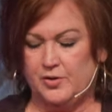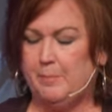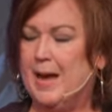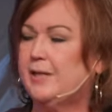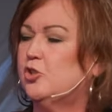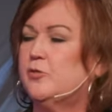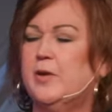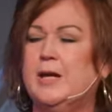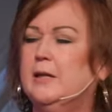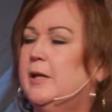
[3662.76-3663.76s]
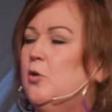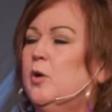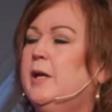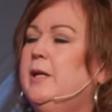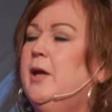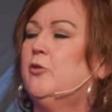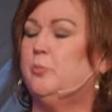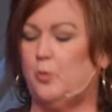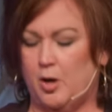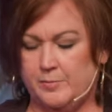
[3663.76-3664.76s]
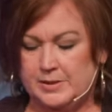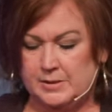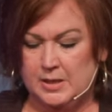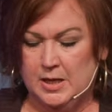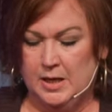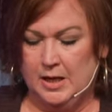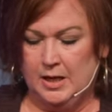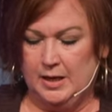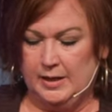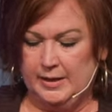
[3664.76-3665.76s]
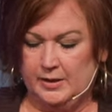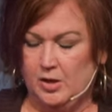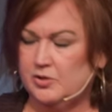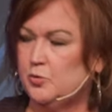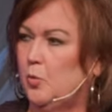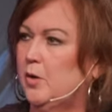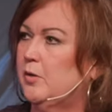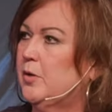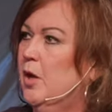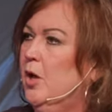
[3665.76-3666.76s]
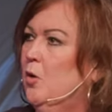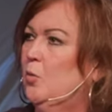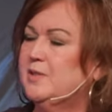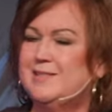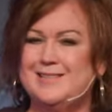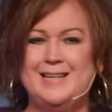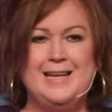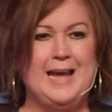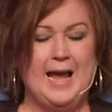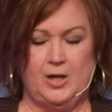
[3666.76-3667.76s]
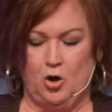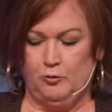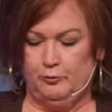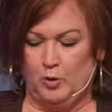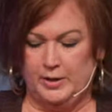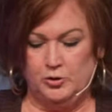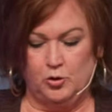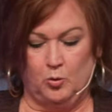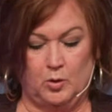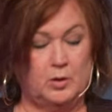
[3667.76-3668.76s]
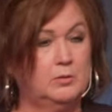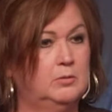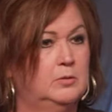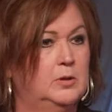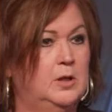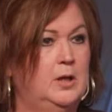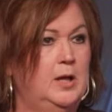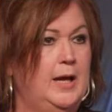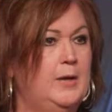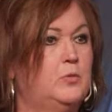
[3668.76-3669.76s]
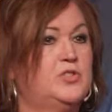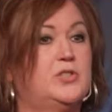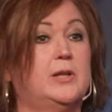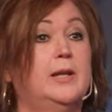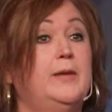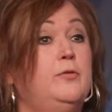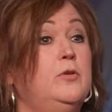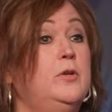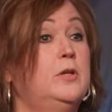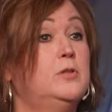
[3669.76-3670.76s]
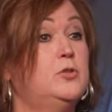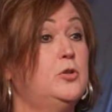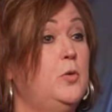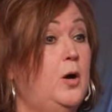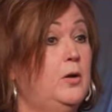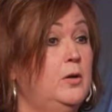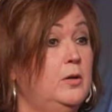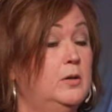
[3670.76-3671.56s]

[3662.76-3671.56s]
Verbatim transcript: the package of healing or any other promise Uh, in God's word, was sitting at her front door. It was delivered to her.